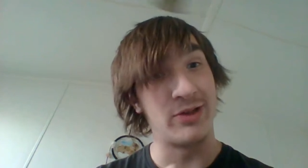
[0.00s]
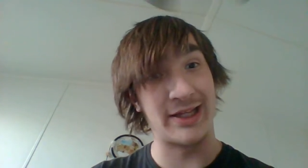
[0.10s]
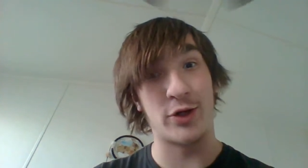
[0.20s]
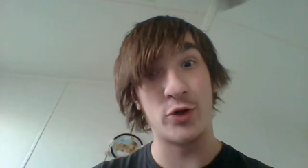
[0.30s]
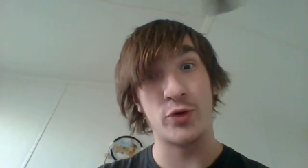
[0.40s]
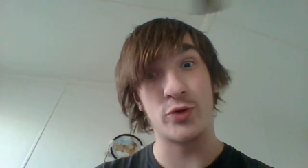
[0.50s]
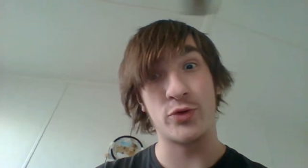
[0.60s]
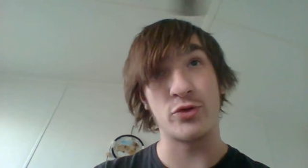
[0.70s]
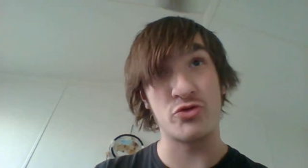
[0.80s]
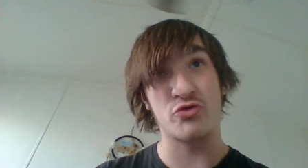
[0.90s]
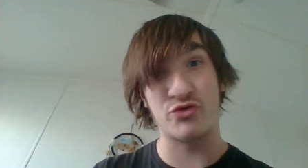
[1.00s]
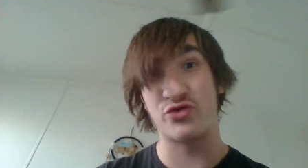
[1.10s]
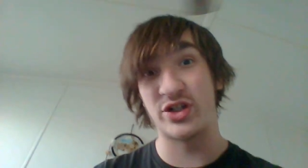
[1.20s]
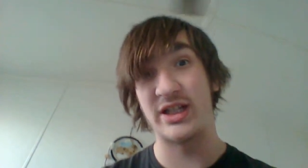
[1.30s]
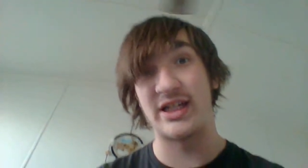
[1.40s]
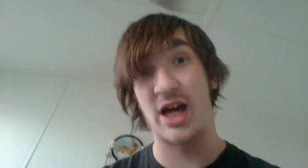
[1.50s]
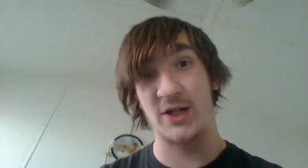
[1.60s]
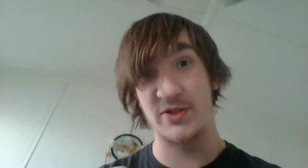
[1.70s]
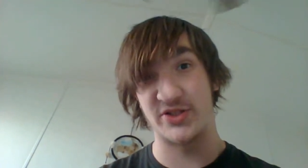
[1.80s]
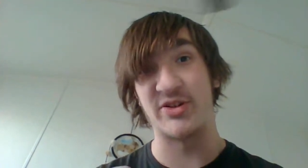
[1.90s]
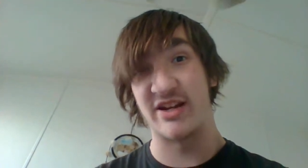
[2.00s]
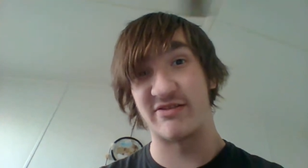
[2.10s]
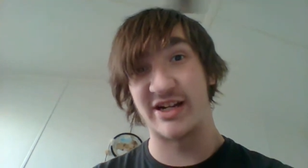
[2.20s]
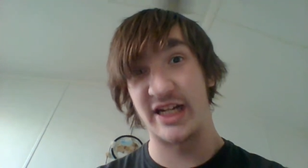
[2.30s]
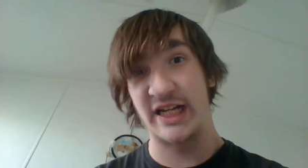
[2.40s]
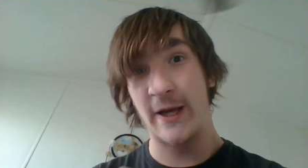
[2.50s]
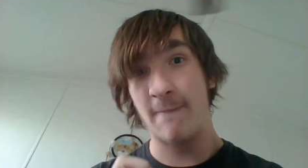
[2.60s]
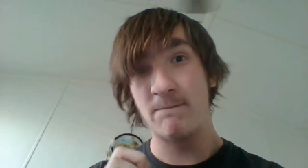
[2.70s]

Like, really awkward, so get ready.